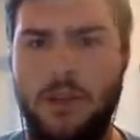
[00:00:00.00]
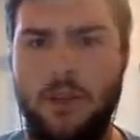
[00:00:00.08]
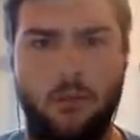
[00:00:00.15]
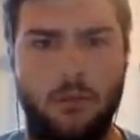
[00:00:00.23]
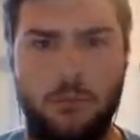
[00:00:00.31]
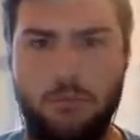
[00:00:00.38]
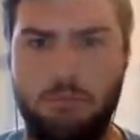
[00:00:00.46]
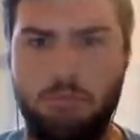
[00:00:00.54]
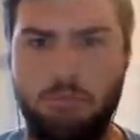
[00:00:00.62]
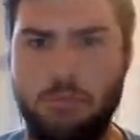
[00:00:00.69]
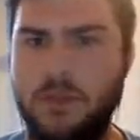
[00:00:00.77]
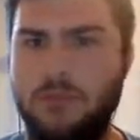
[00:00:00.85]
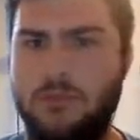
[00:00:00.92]
we'll
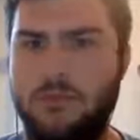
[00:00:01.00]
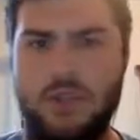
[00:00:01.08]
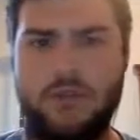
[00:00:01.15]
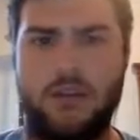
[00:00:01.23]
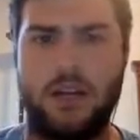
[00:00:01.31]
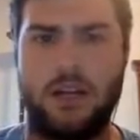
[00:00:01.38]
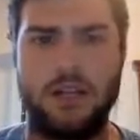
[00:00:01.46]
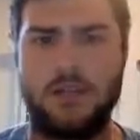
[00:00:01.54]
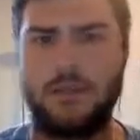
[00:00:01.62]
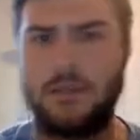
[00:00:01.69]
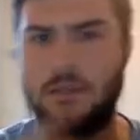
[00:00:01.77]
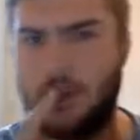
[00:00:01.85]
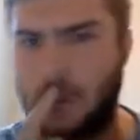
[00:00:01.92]
be just fine
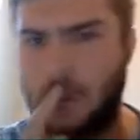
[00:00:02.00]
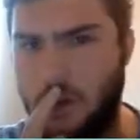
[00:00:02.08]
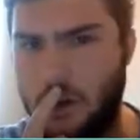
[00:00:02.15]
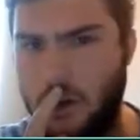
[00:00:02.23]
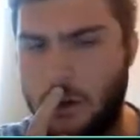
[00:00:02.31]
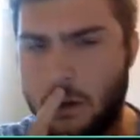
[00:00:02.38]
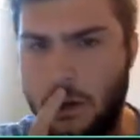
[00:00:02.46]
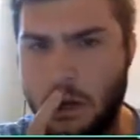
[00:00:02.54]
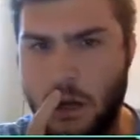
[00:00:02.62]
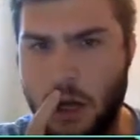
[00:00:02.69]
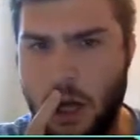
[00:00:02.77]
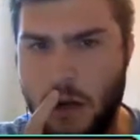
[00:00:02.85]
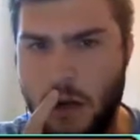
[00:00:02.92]
against the Gar.
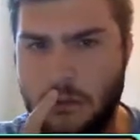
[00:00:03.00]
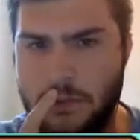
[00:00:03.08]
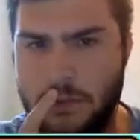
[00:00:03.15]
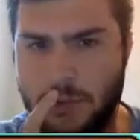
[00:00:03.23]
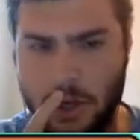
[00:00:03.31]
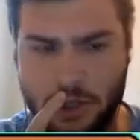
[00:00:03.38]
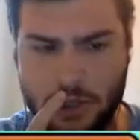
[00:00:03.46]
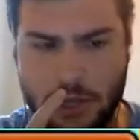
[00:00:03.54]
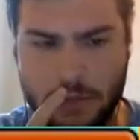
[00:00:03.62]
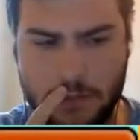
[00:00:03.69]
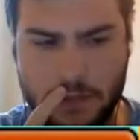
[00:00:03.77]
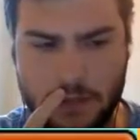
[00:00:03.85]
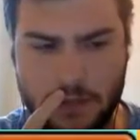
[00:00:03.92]
If it's Perish
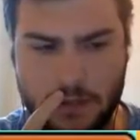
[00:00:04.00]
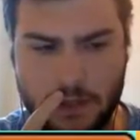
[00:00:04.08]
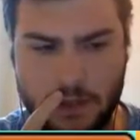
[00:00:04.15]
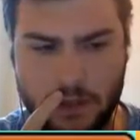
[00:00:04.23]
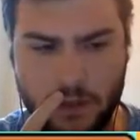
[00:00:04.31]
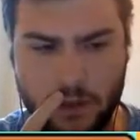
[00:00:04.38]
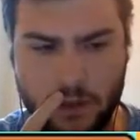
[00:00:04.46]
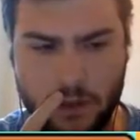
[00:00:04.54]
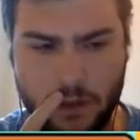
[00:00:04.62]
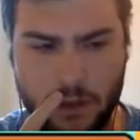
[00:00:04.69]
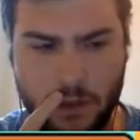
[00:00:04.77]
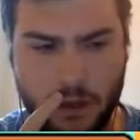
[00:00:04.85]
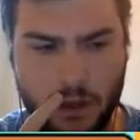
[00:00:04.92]
Trap, that's kind of annoying.
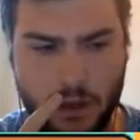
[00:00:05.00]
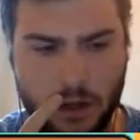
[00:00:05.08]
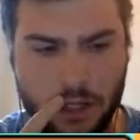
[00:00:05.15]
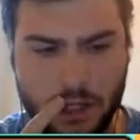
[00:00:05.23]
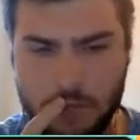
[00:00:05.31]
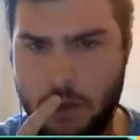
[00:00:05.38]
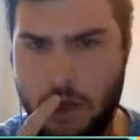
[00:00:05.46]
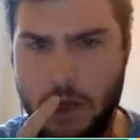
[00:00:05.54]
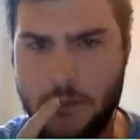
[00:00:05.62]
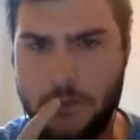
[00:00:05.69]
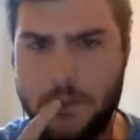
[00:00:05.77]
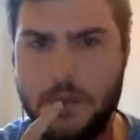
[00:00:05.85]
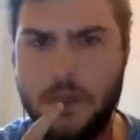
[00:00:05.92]
Okay, he just
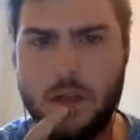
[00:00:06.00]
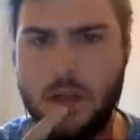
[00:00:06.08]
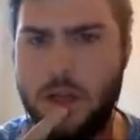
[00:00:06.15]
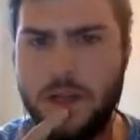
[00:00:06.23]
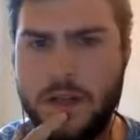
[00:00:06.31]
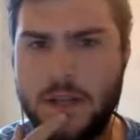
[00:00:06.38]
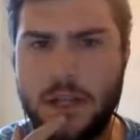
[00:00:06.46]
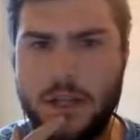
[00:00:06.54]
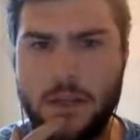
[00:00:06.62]
bombs. That's not going to do